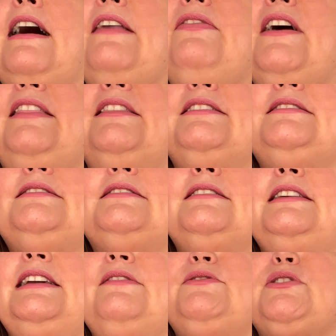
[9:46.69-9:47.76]
And then the
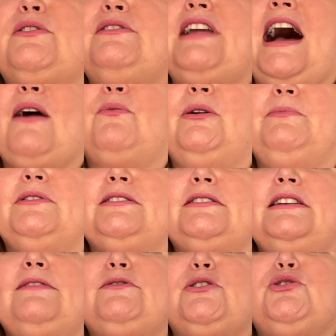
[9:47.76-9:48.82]
sleeves are not ribbed. The
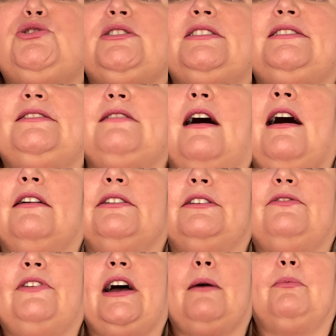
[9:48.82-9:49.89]
sleeves are just solid
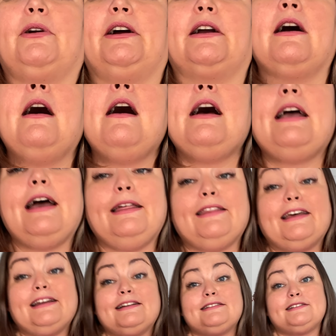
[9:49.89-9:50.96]
fabric. And
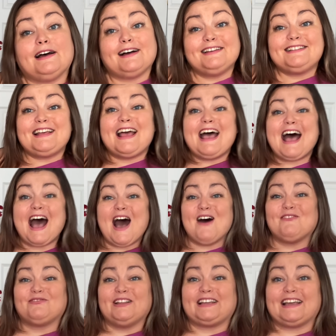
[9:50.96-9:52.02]
then it does
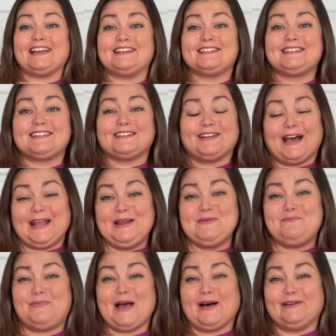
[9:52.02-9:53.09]
have like a
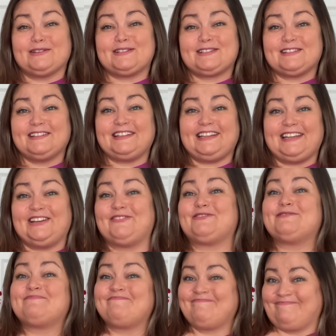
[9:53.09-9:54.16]
slight bell sleeve.
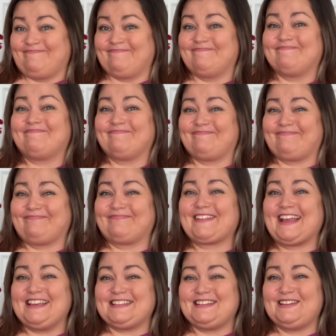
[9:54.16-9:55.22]
Mm
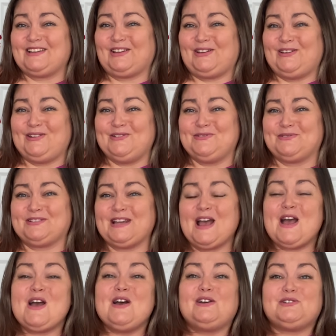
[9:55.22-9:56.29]
-hmm. Isn't it cute?
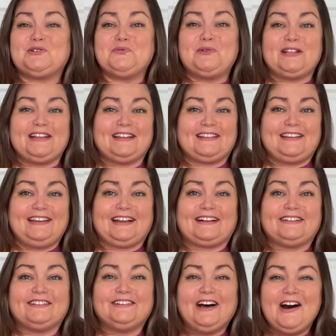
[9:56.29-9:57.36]
So what do you think?
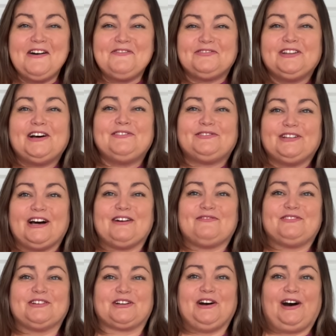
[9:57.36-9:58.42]
Love, love,
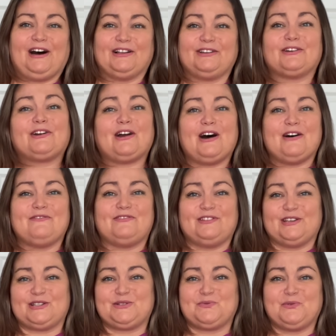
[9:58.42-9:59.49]
love the color of
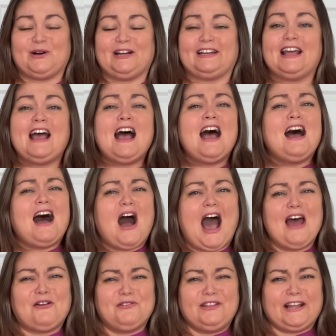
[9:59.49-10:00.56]
this one. I
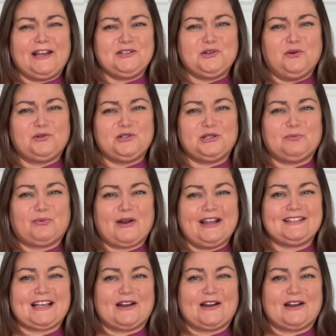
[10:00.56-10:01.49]
don't think I told you the price.